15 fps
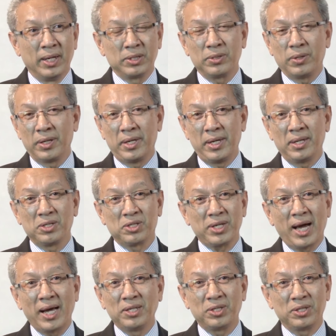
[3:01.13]
So again,
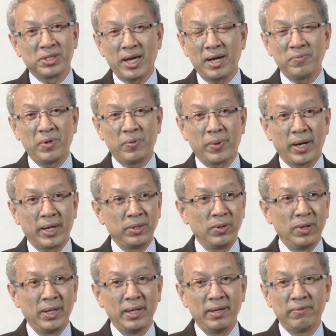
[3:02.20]
science is everywhere. You
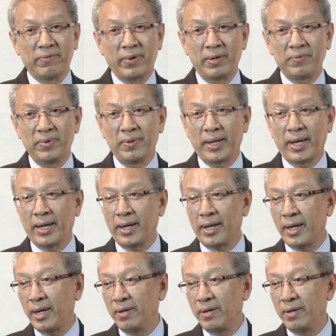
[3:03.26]
live everywhere,